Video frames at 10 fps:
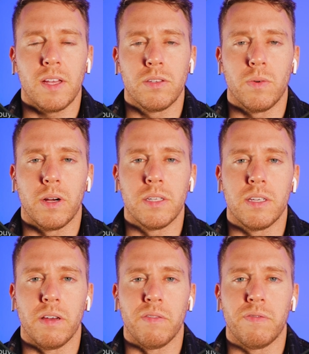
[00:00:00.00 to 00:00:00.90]
So we're gonna
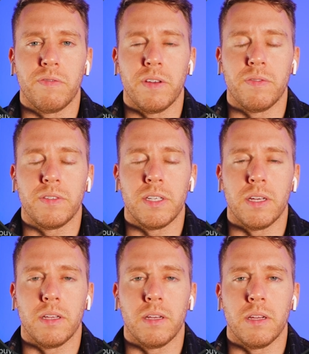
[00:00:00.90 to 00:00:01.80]
see if
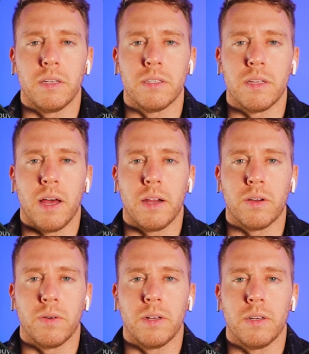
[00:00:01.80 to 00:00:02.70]
15 is
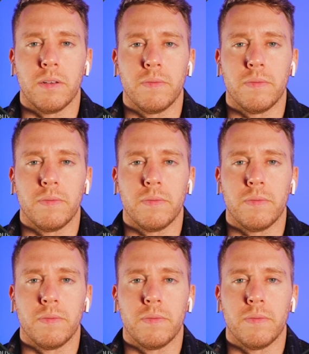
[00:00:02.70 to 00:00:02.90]
adequate.